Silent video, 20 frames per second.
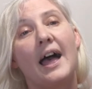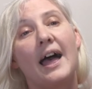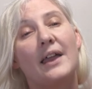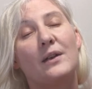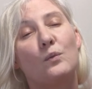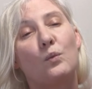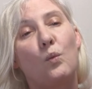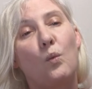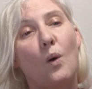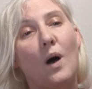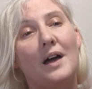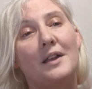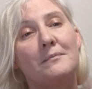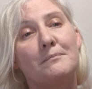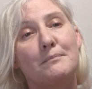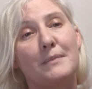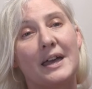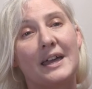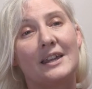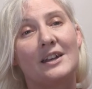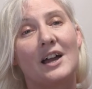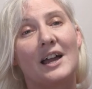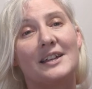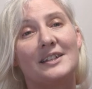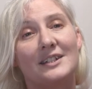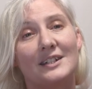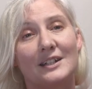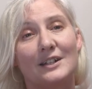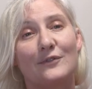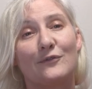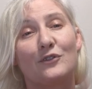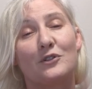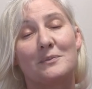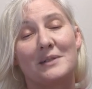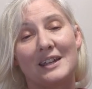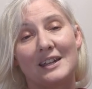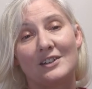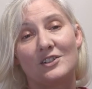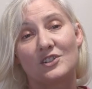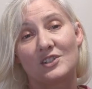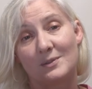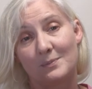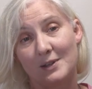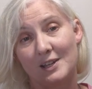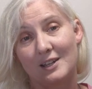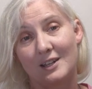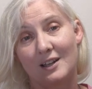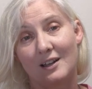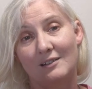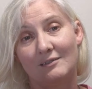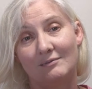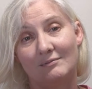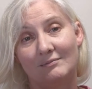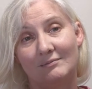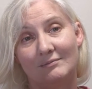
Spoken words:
and one main idea from each speaker.